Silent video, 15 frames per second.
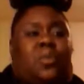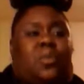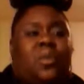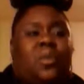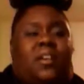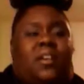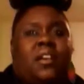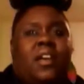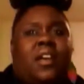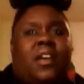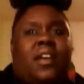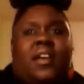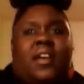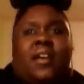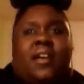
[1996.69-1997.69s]
wanna
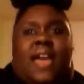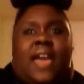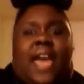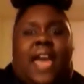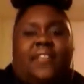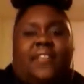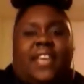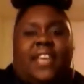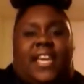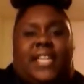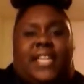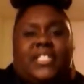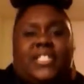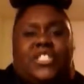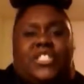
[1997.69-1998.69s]
have
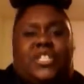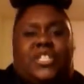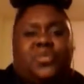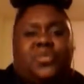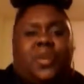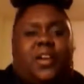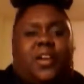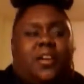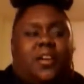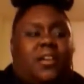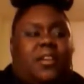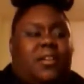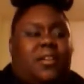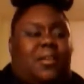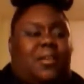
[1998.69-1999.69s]
kids, and she's gonna
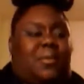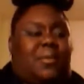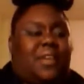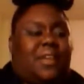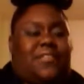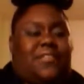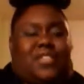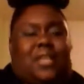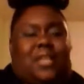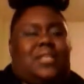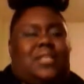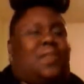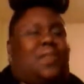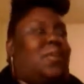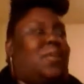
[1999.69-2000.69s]
whatever. I
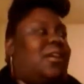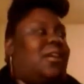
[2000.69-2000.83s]
said